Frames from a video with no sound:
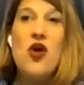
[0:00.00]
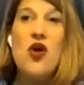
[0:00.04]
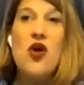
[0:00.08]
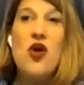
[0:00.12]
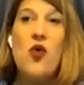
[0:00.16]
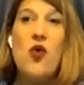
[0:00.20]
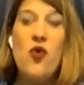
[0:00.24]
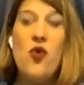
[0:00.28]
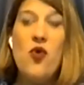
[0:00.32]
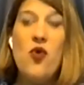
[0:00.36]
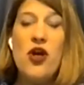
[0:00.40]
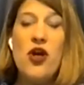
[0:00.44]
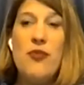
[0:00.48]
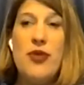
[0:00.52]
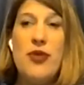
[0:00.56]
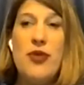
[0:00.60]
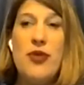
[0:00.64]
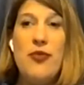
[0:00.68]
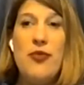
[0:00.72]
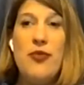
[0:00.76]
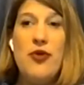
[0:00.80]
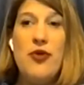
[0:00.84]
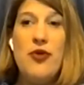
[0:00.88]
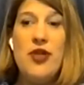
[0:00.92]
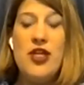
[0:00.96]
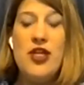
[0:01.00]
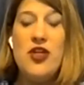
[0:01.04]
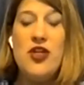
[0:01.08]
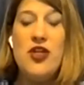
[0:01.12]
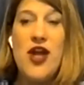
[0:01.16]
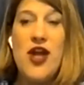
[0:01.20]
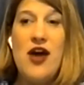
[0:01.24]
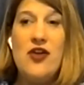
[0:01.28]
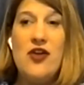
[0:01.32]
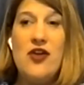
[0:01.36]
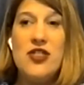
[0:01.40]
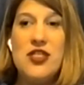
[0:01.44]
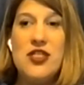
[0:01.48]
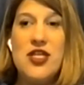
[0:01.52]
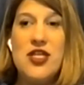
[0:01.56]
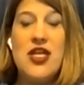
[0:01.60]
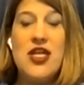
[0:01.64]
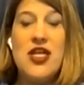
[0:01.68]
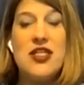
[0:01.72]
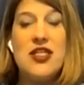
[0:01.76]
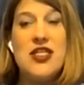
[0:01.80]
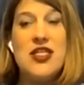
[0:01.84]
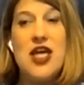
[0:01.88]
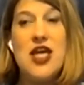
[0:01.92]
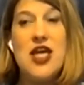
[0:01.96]
or people in your house
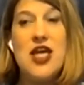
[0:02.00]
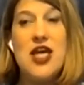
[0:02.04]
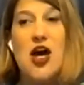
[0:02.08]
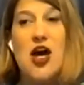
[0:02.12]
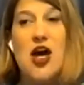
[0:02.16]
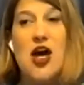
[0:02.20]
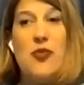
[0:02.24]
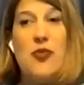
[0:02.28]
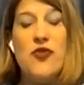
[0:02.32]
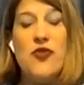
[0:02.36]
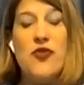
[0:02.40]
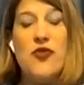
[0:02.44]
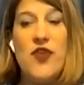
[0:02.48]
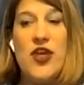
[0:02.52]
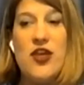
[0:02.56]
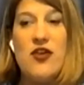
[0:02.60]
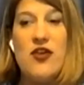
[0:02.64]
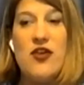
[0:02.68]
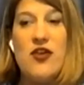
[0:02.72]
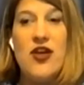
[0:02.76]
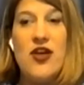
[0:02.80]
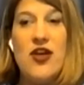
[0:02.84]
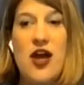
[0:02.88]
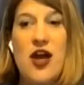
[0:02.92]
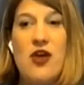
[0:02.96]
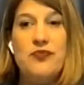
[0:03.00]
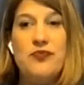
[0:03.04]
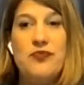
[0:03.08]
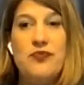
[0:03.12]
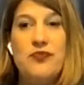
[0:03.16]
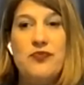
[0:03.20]
to help you figure it out.